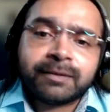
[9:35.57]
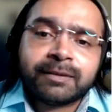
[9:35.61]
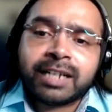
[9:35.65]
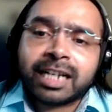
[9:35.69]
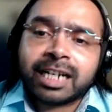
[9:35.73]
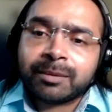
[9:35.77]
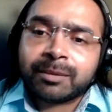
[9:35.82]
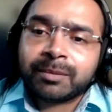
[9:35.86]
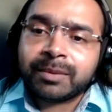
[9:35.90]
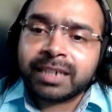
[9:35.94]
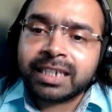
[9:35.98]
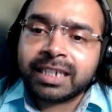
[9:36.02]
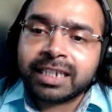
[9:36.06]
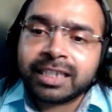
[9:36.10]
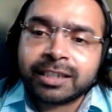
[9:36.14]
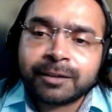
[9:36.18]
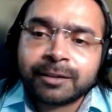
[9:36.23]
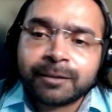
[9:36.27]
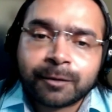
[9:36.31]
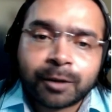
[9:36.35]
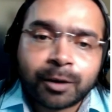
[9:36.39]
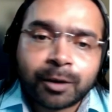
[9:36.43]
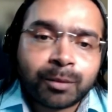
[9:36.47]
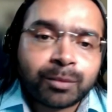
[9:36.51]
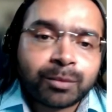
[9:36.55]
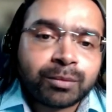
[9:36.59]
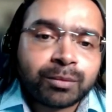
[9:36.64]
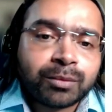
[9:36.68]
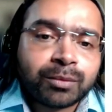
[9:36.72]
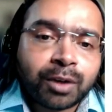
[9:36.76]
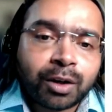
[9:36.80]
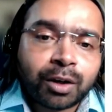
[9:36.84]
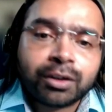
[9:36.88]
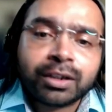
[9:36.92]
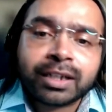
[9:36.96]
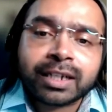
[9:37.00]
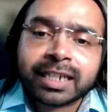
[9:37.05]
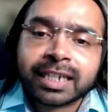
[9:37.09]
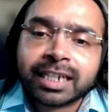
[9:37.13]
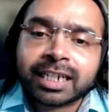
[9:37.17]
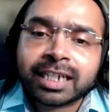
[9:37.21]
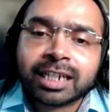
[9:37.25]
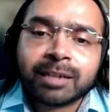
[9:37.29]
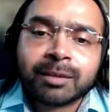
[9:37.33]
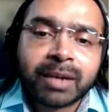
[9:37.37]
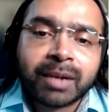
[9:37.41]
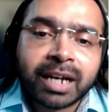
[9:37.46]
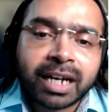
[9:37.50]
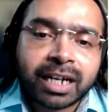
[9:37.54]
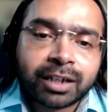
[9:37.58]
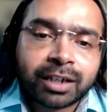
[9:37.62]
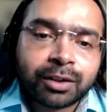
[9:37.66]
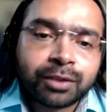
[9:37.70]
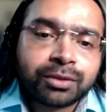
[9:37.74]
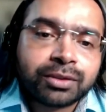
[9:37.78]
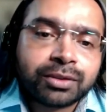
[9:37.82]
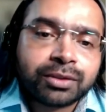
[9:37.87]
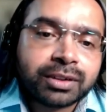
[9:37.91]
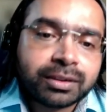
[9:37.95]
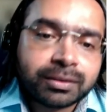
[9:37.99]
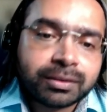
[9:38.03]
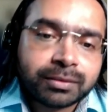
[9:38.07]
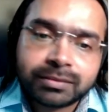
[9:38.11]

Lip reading: the admin is from non-technical background,